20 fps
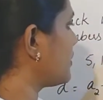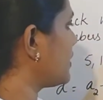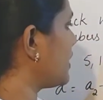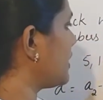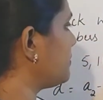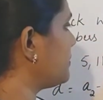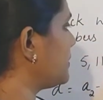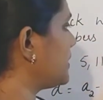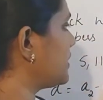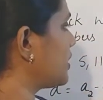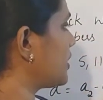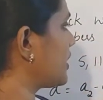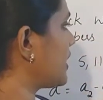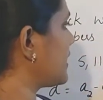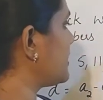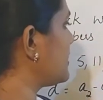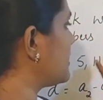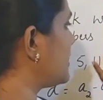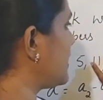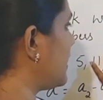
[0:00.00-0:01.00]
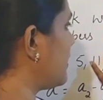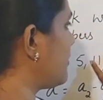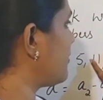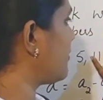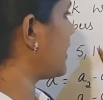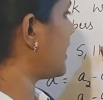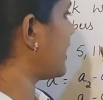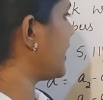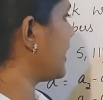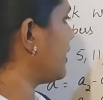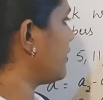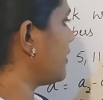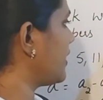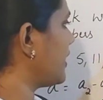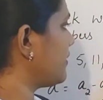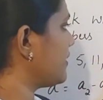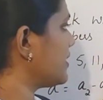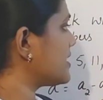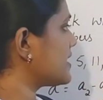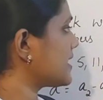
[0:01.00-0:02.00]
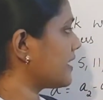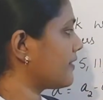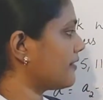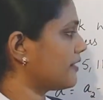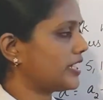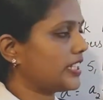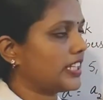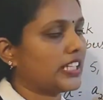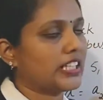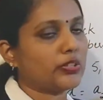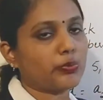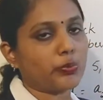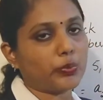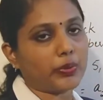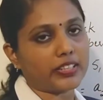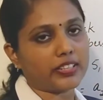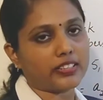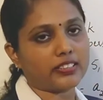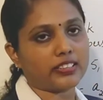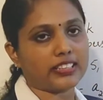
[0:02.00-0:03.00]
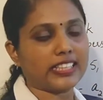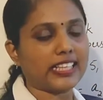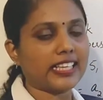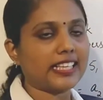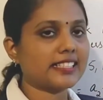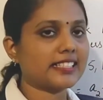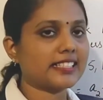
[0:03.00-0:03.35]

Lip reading: numbers you can see 5, 11, 17, 23. These